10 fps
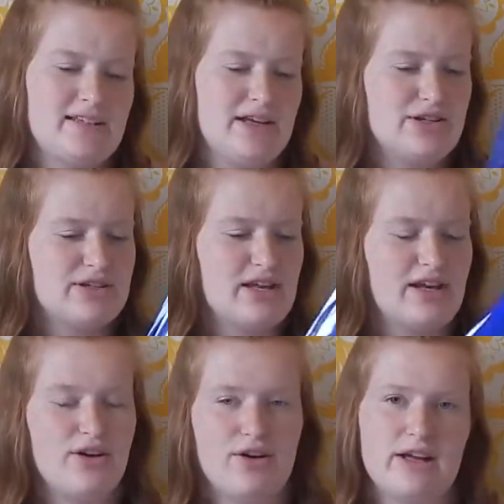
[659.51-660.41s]
They just said, you
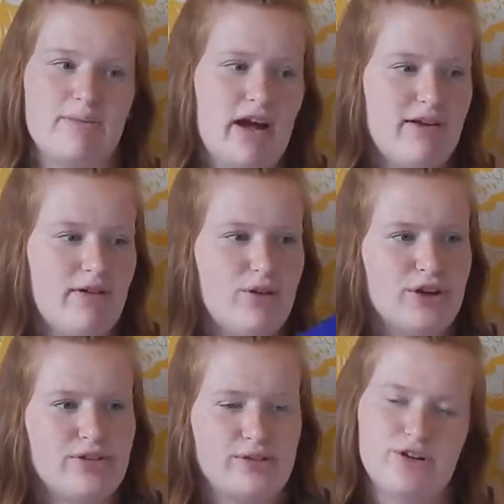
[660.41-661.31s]
know, buy a
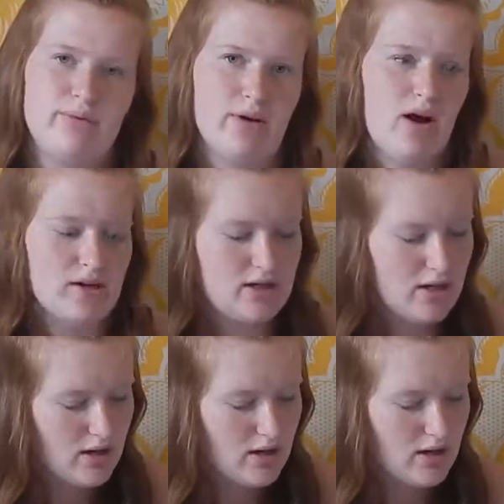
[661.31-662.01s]
folder, 3-pronged.